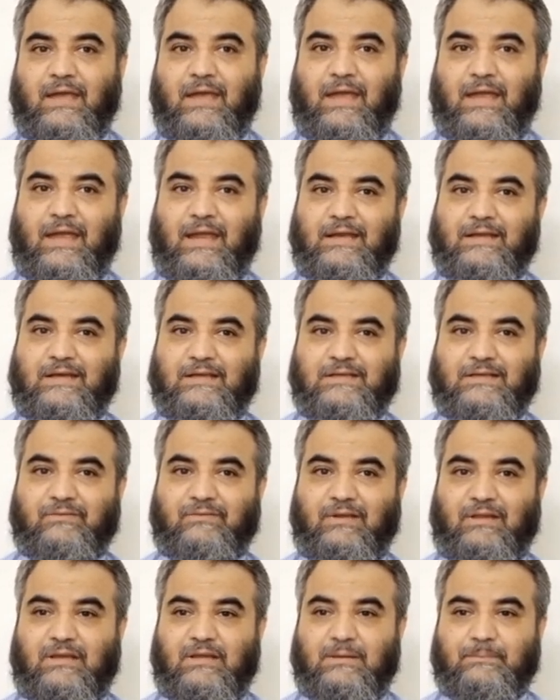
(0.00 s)
and it
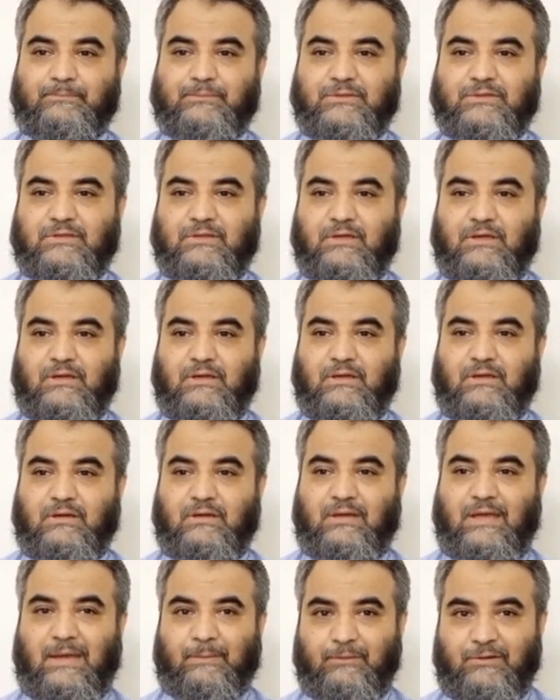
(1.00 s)
develops
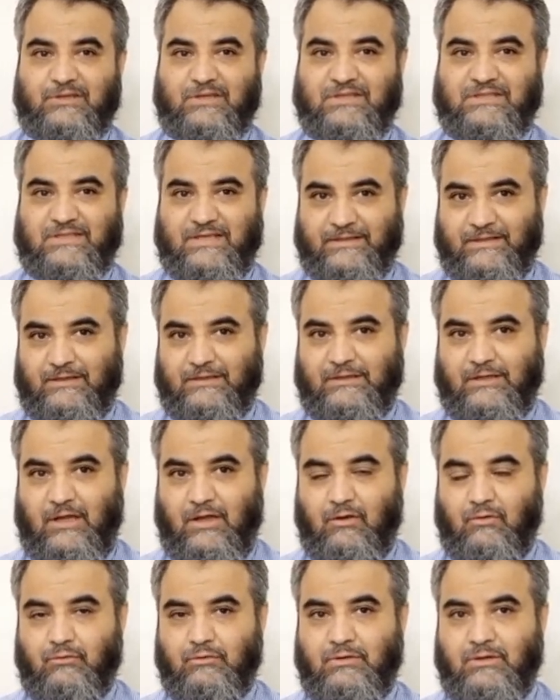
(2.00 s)
hemorrhages settle
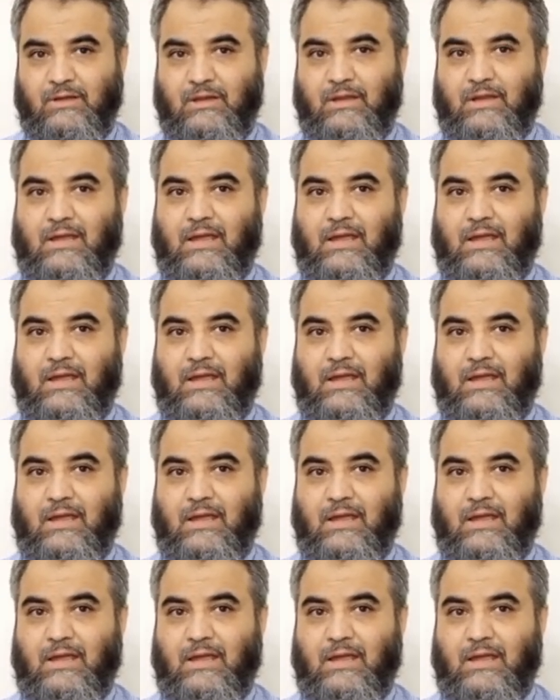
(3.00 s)
down,